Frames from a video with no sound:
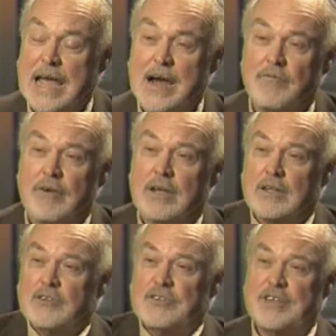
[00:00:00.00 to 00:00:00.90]
every
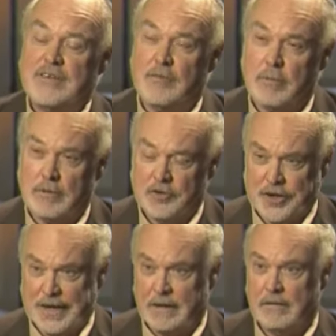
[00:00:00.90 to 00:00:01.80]
conceivable
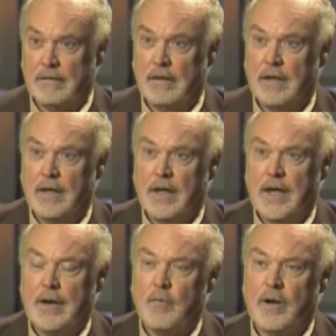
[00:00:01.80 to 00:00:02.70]
channel,
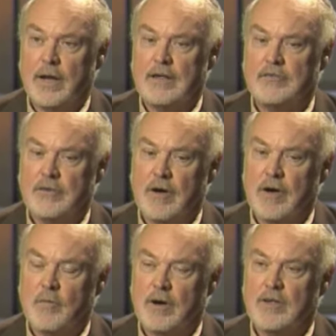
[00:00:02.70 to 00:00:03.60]
and what I
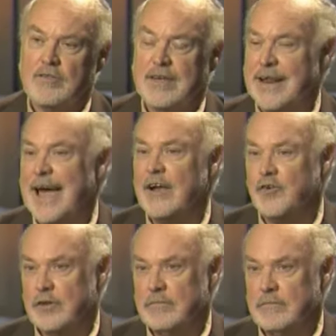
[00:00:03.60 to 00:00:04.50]
saw was inaction.